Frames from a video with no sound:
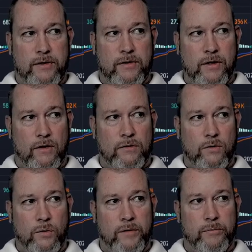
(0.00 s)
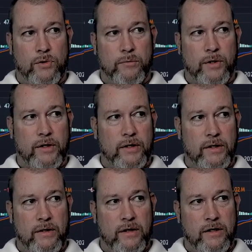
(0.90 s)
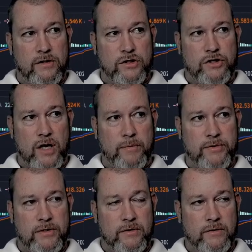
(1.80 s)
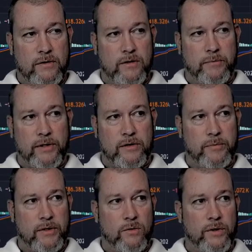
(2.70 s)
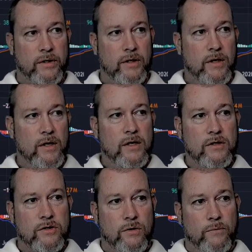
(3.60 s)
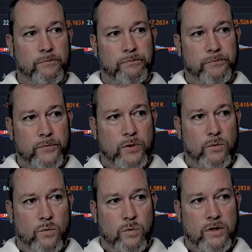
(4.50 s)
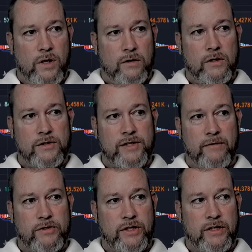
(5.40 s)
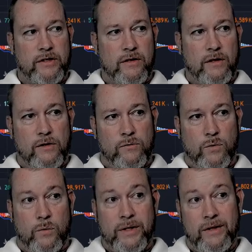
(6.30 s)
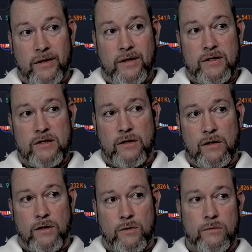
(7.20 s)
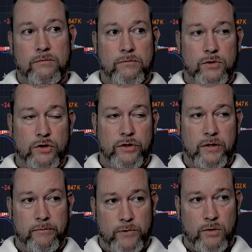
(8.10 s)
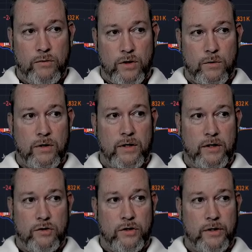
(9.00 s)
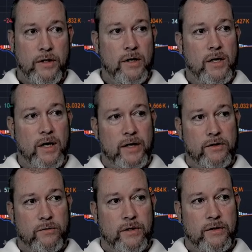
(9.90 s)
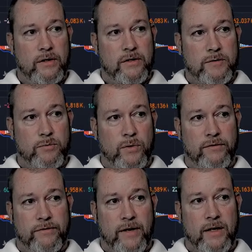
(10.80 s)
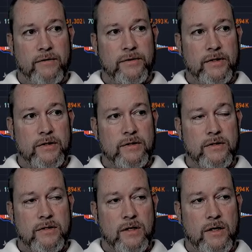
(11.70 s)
the altcoin bull market, and then it just chops compared to Bitcoin. So we're dollar cost averaging into what we think is the low. Could it go lower? It could. I do think that this 0.5 is